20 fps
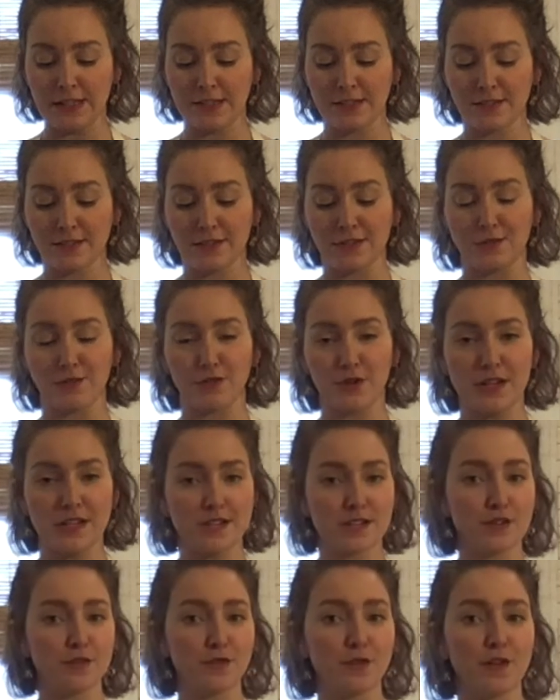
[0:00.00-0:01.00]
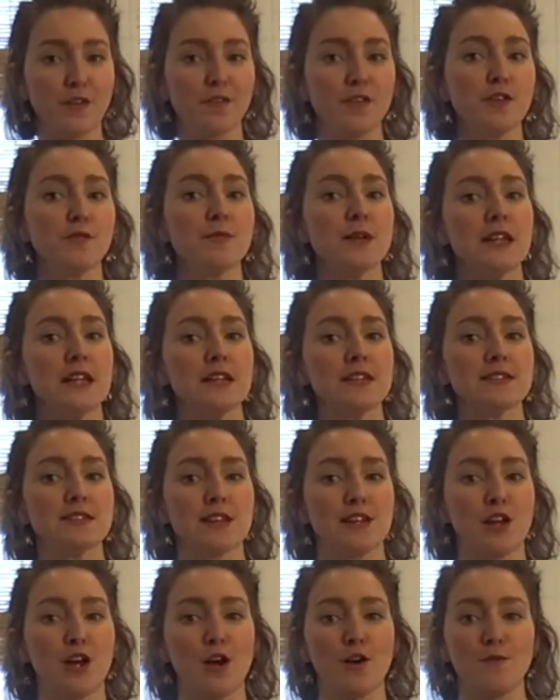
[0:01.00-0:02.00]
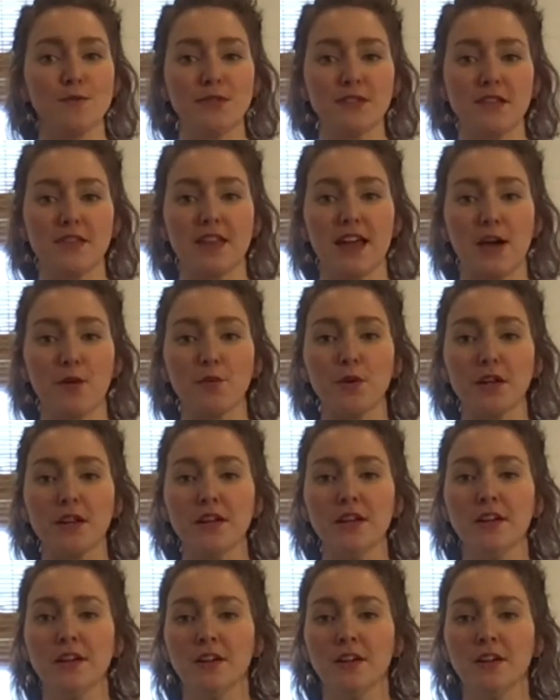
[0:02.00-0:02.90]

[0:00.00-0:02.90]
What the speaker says: into the freezer for a few minutes in hopes that that would